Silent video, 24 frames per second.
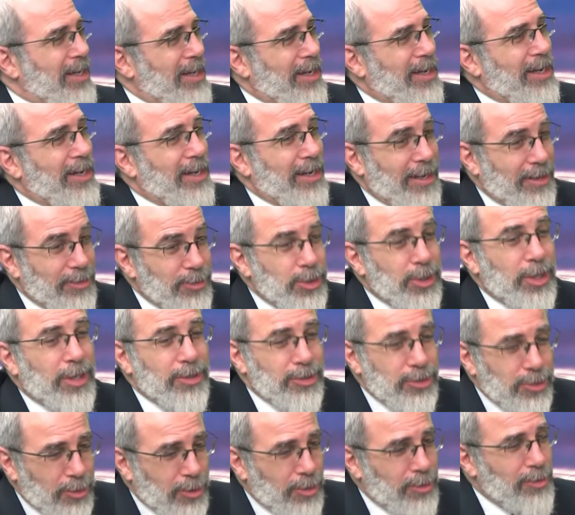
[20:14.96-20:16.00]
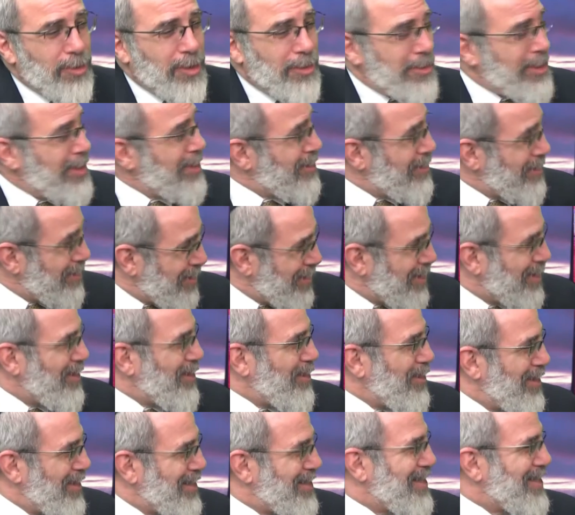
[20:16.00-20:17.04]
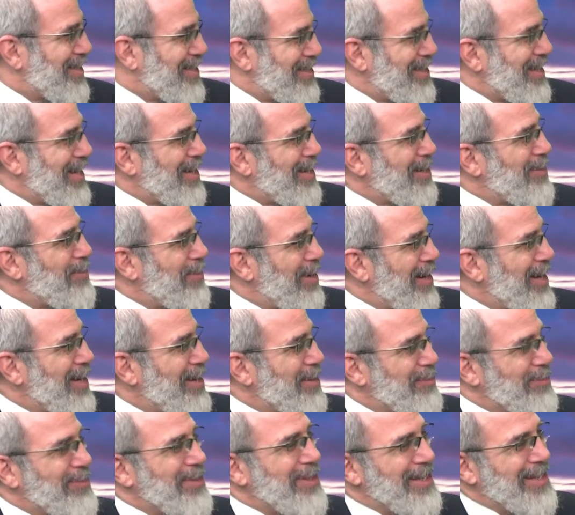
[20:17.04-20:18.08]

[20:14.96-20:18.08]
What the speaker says: I was also a woman. It was his second wife,